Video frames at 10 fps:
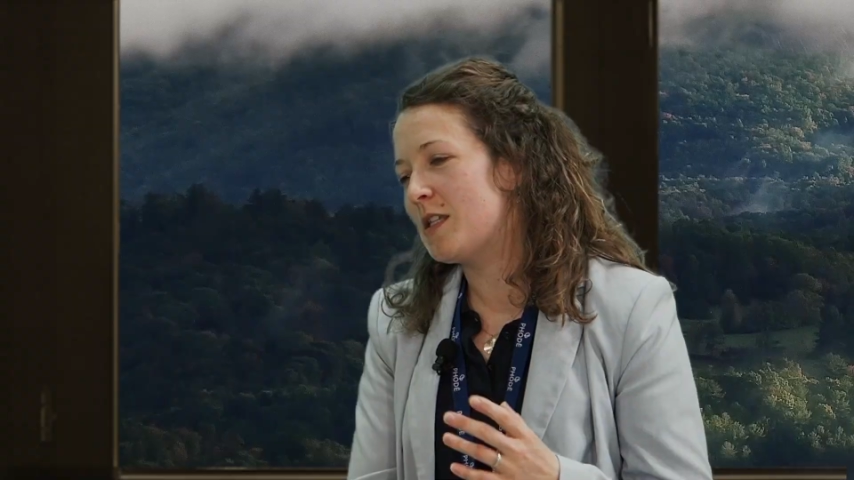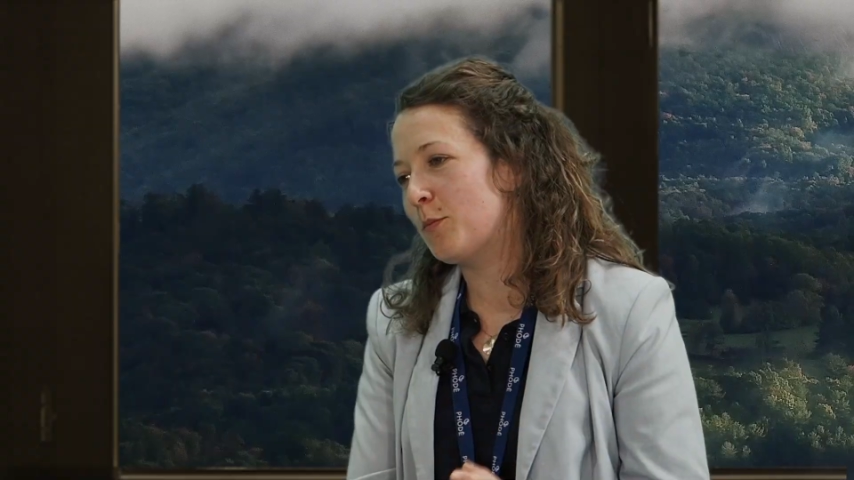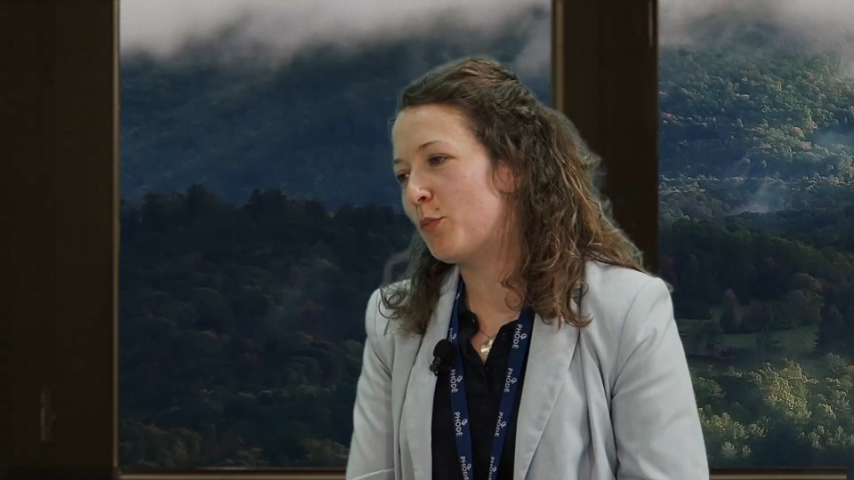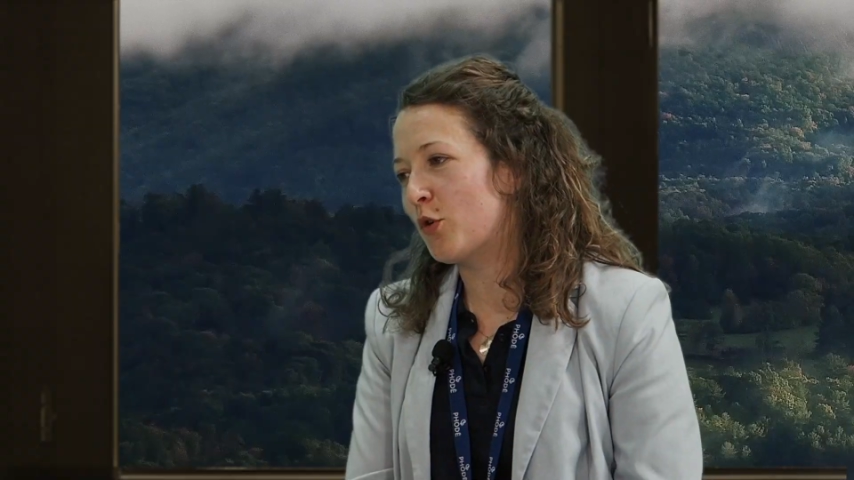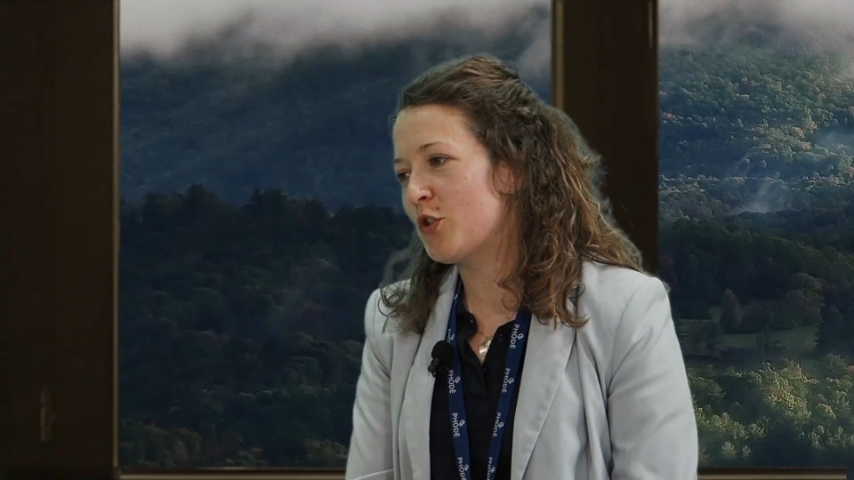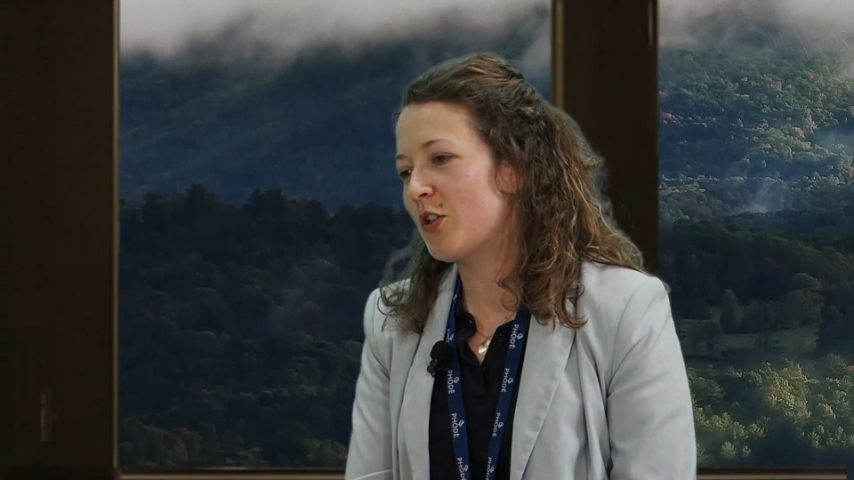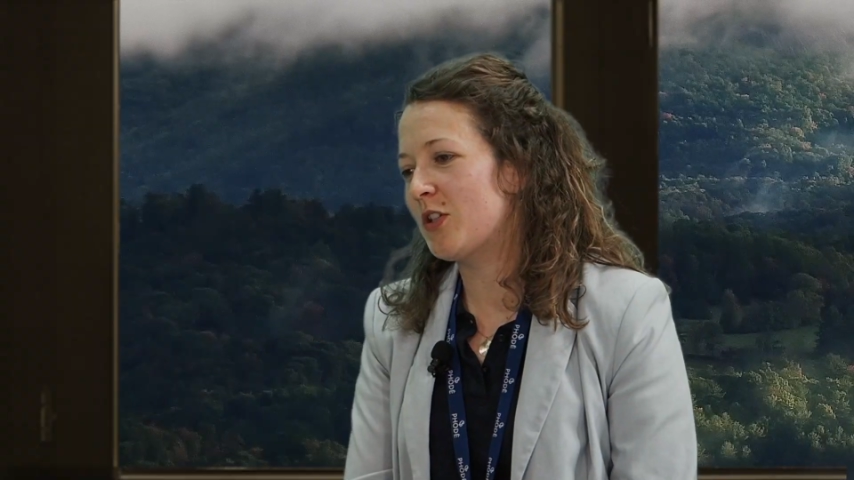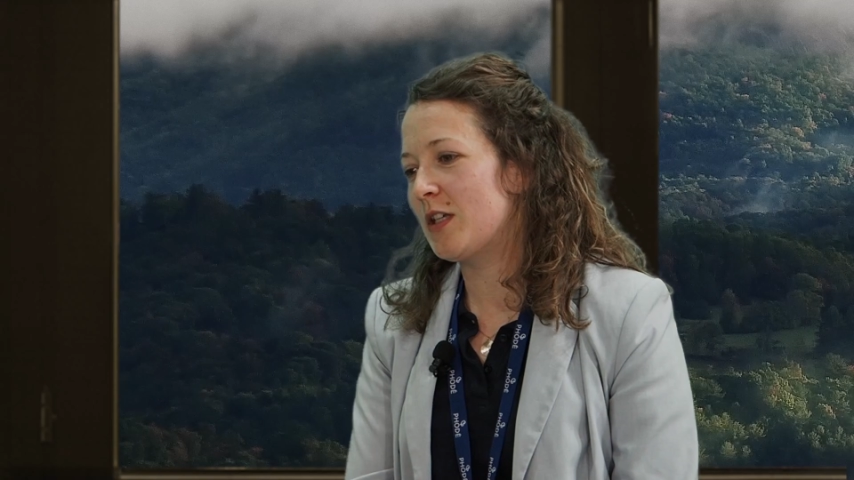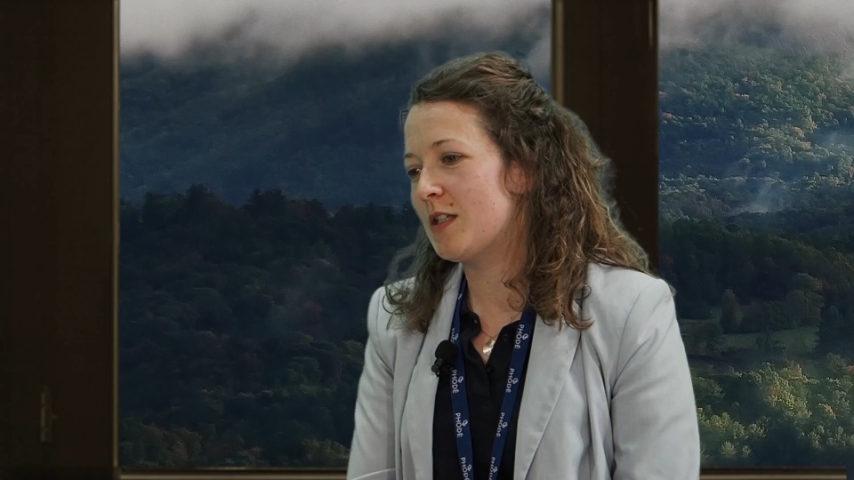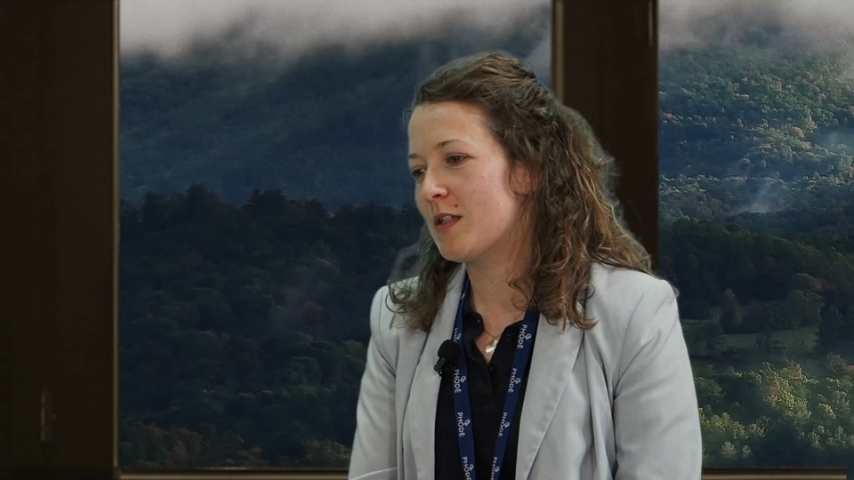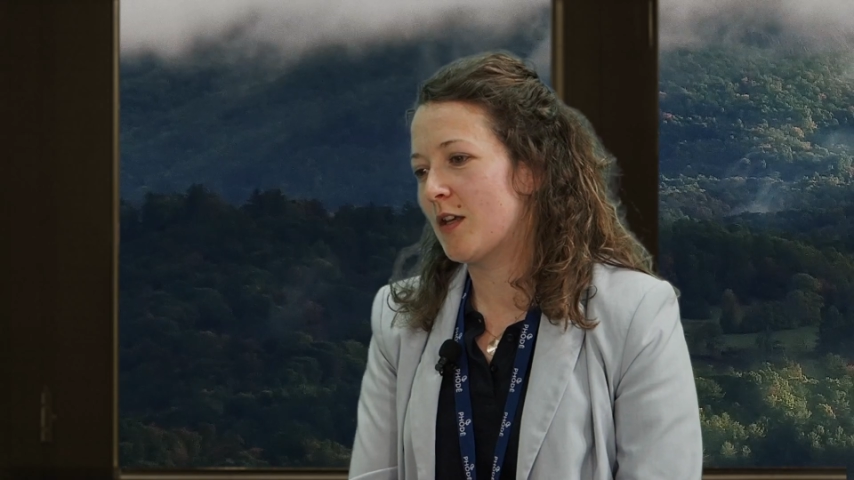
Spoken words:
important is